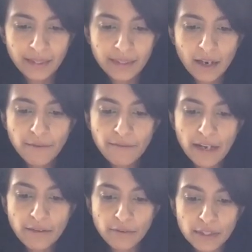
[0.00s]
Her
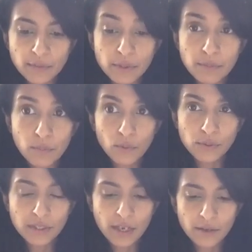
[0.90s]
favourite was
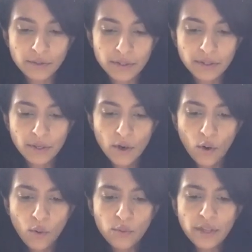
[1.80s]
Morse code,
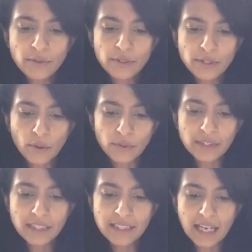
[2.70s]
all those dots
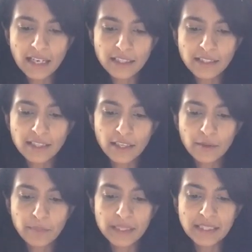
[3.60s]
and dashes that
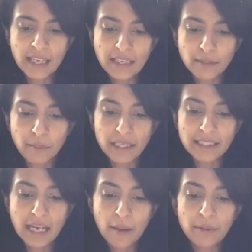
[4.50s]
could be sent by
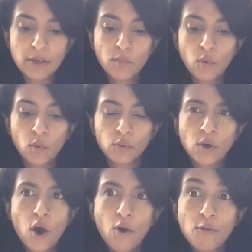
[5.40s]
tapping a wall
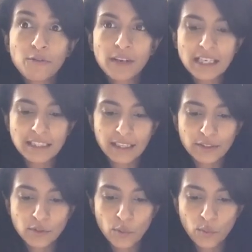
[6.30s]
or flashing a
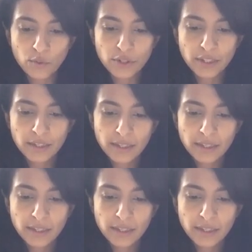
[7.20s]
torch.